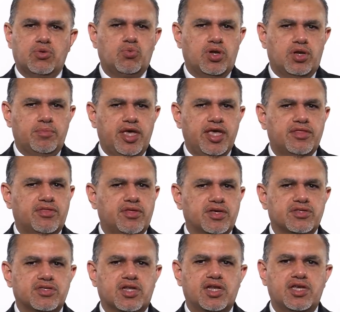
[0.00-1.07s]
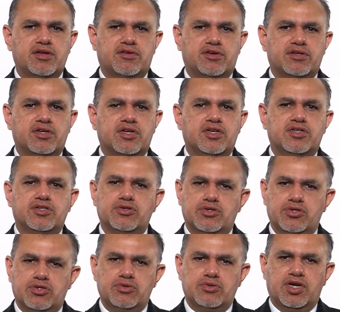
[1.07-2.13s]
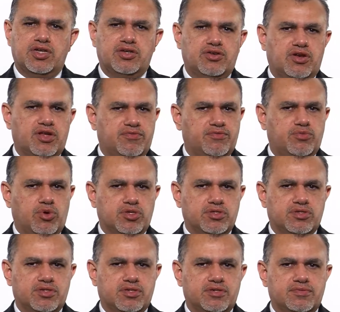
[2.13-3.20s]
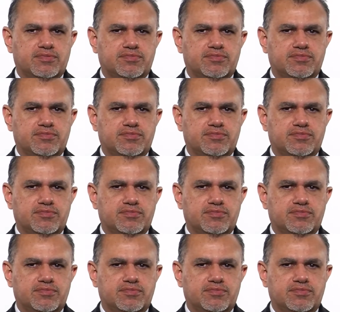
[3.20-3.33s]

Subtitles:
will make things clearer to you and your loved ones.